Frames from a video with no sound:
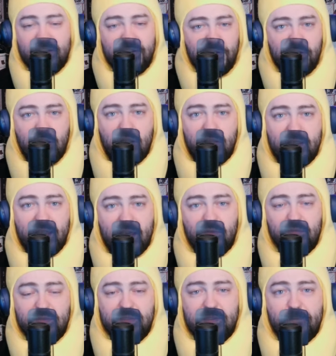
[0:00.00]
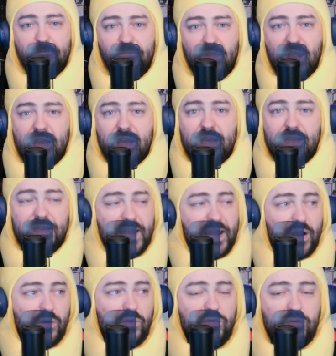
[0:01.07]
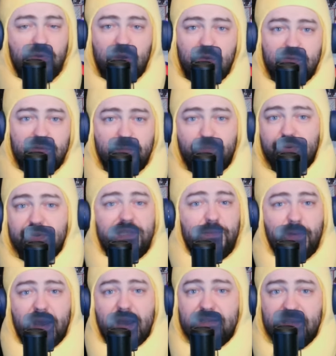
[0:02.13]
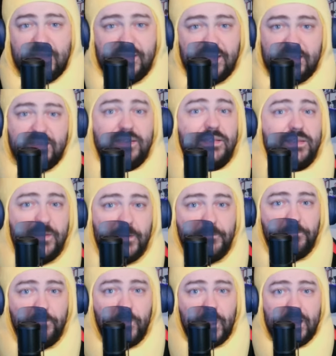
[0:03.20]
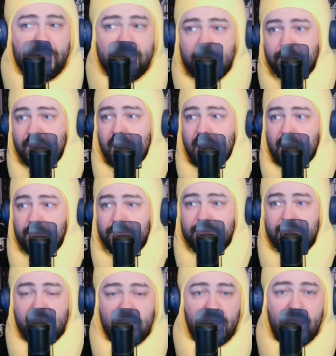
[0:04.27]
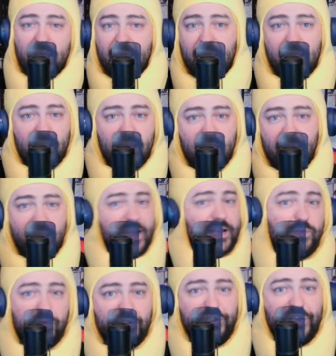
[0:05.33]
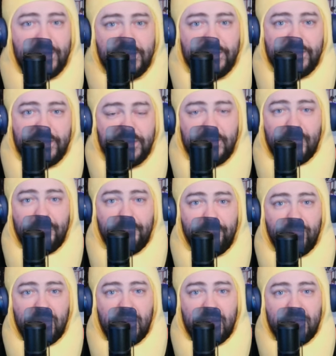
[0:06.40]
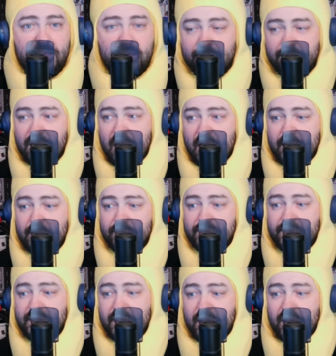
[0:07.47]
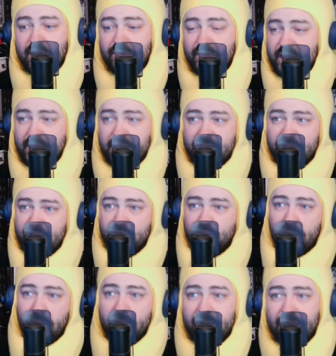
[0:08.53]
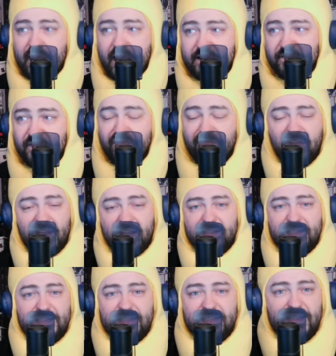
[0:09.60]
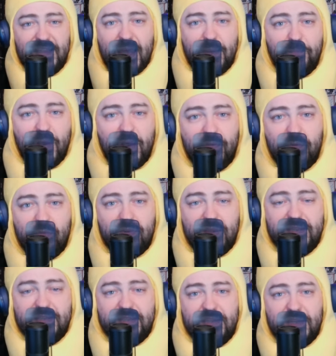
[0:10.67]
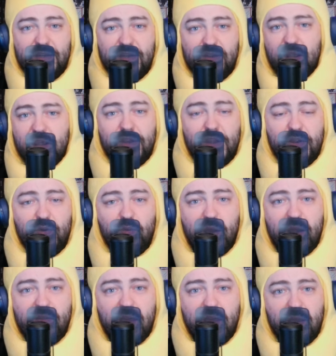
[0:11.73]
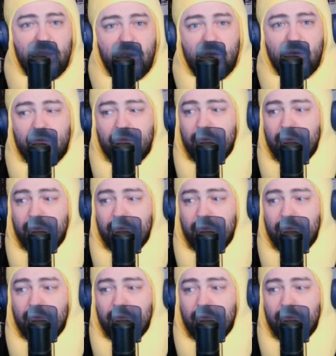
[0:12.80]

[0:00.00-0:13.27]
on all counts. Now, who knows? The pussy pass exists. Sometimes it gets rejected. Sometimes these women get slapped on the wrist and away they go.